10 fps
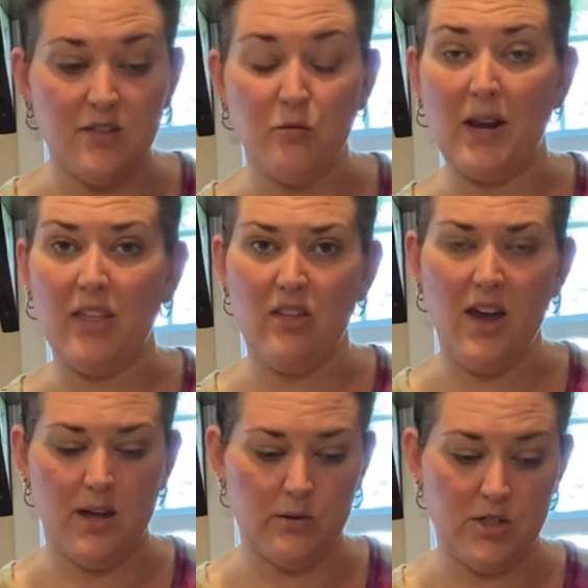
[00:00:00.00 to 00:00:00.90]
but I thought
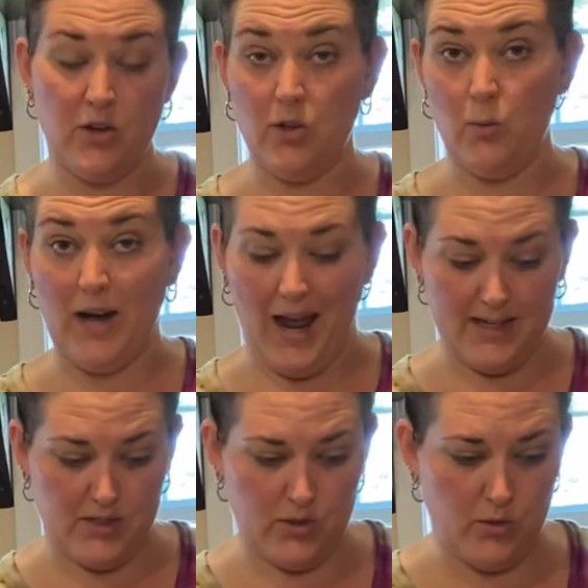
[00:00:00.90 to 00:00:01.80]
I would show you what I
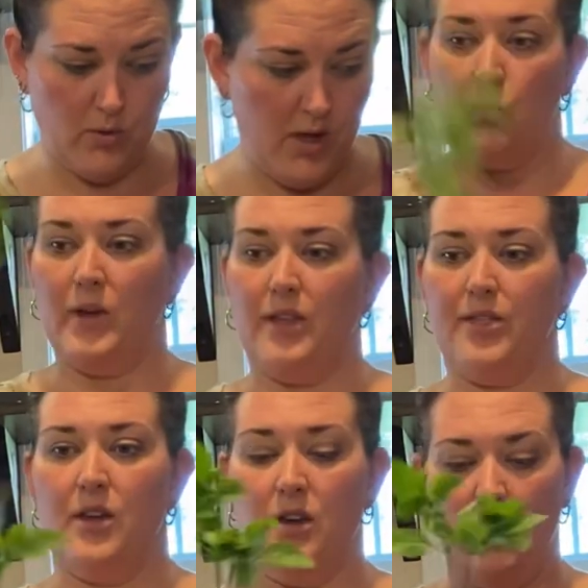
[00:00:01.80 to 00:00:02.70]
do with
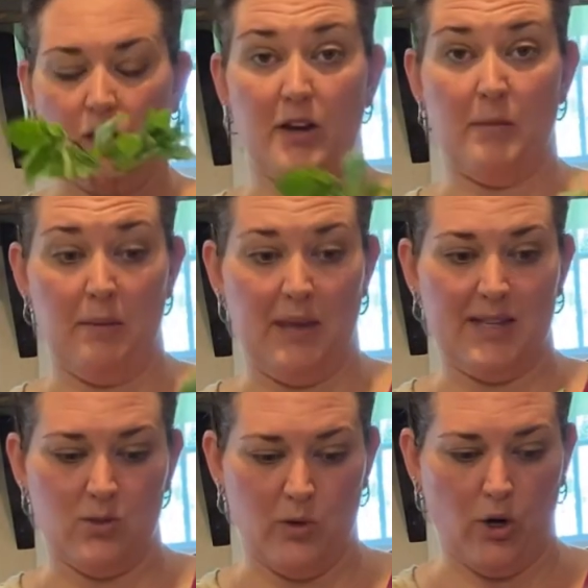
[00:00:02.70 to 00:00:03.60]
a lot of my
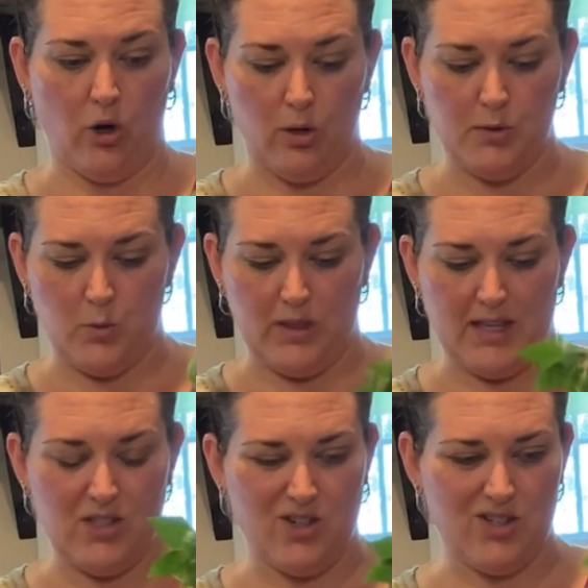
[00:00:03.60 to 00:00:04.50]
basil and herbs when they
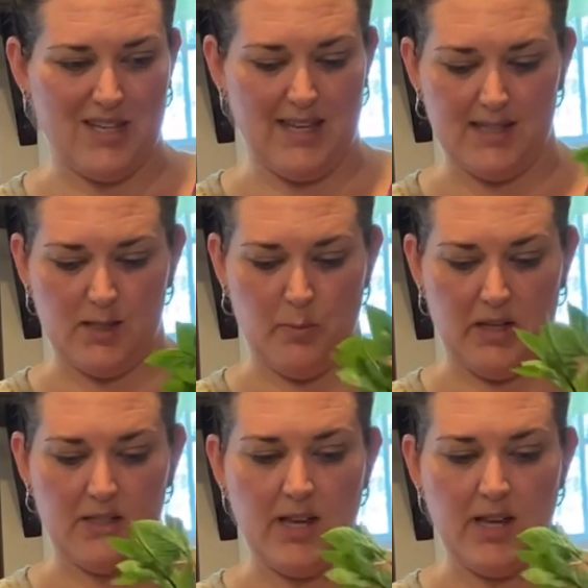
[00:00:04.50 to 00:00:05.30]
start to get spent.